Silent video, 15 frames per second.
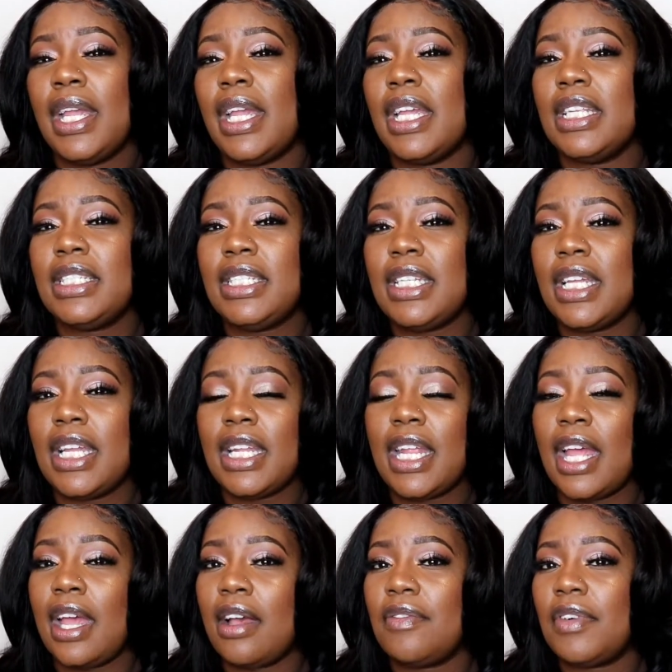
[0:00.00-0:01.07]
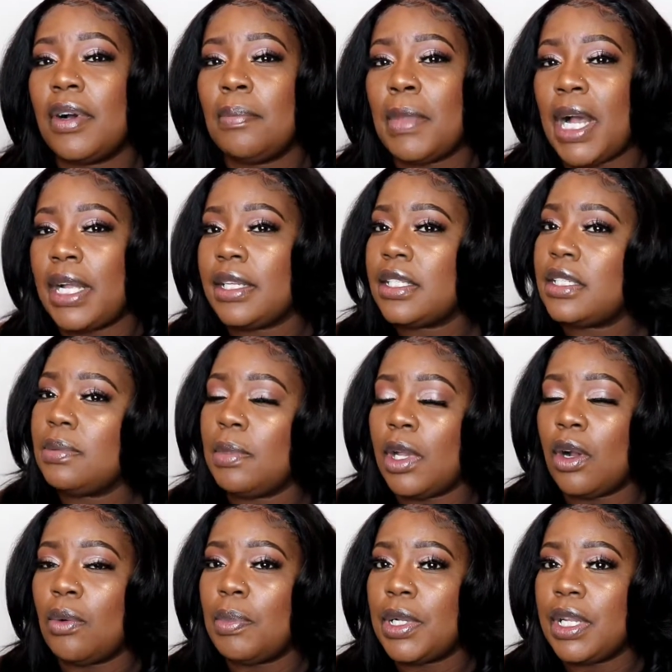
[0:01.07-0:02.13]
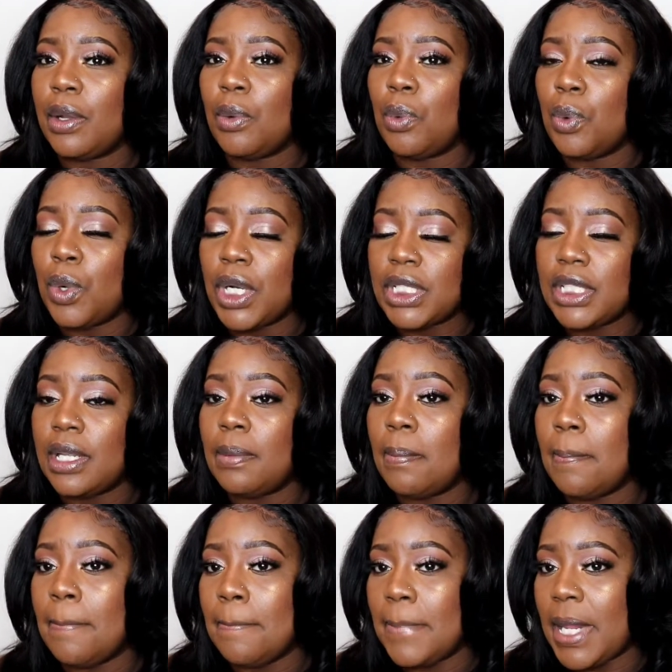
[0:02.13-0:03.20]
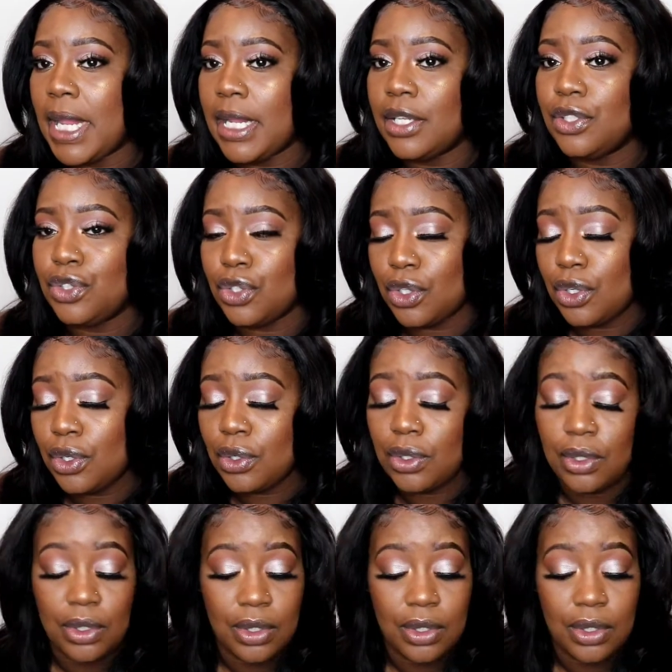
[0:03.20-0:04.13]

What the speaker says: It did have a minor smell, but it wasn't major